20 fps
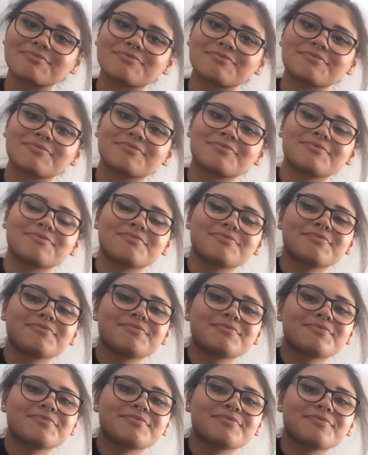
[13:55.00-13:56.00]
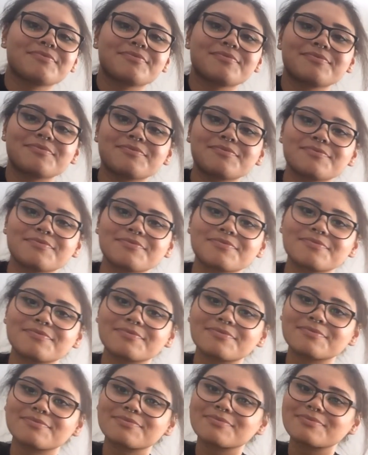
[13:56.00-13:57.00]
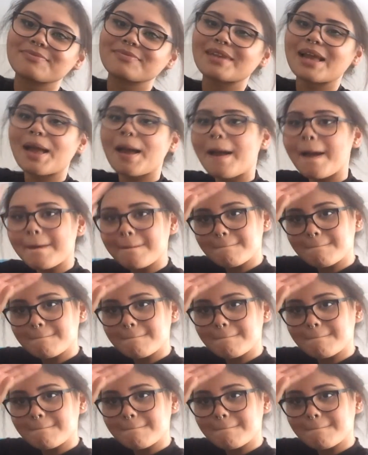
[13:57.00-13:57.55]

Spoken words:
[no speech]